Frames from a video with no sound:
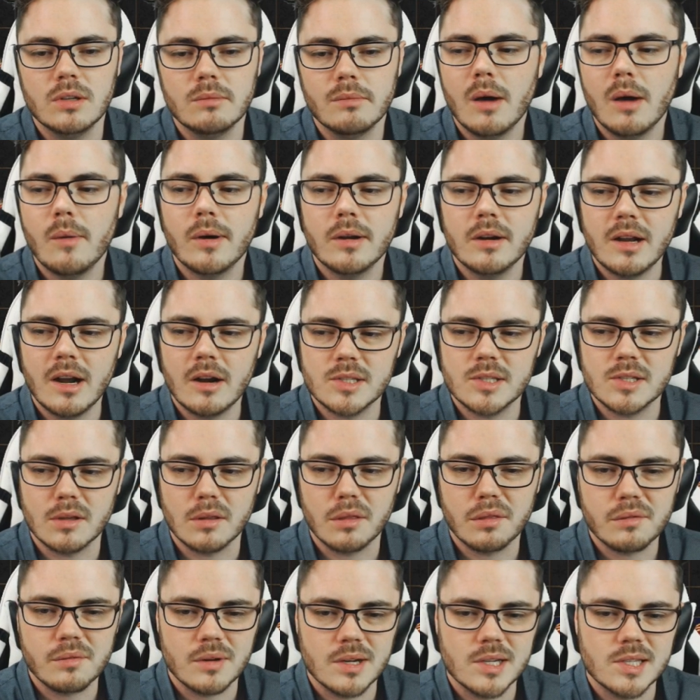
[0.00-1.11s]
You might wonder how it's got
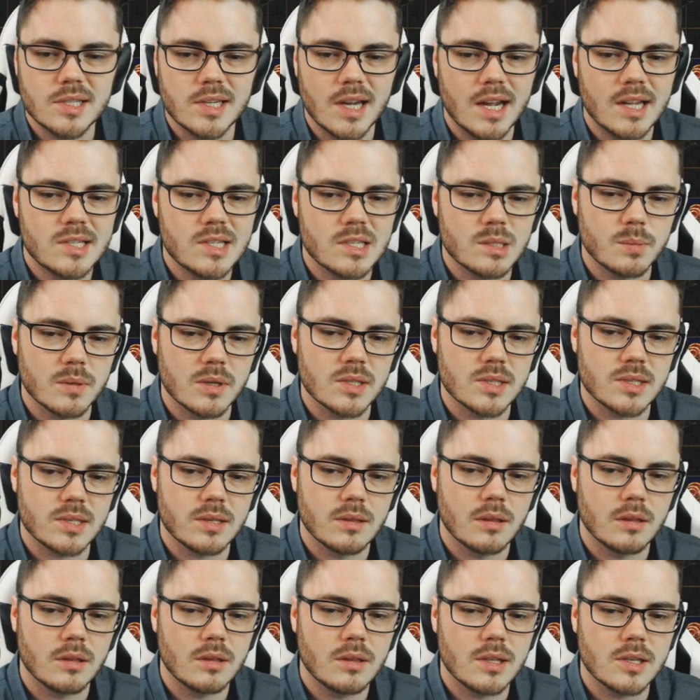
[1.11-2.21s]
3 stats. It's because
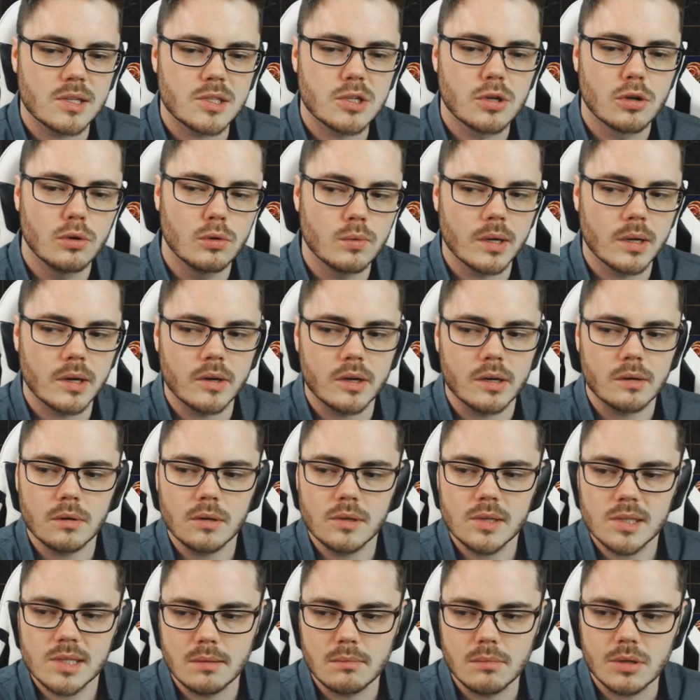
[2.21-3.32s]
there's 2 rarity
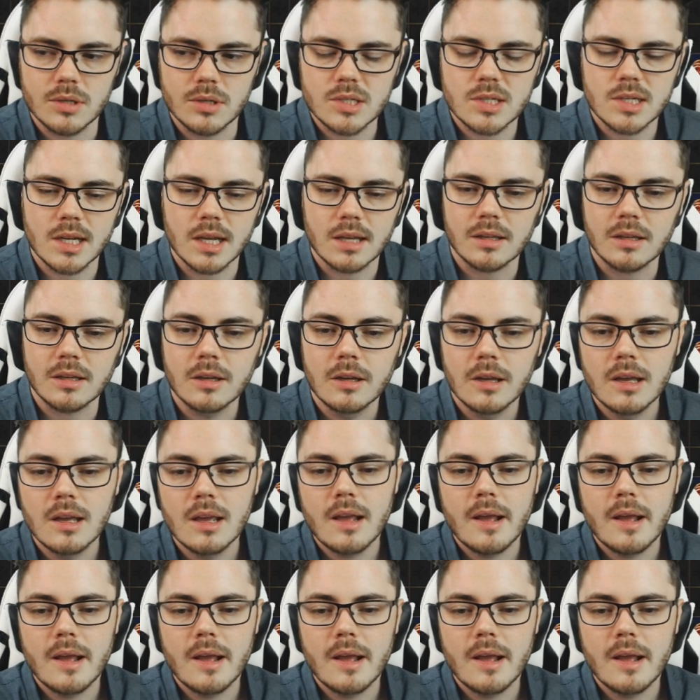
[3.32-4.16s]
rolls that merge together.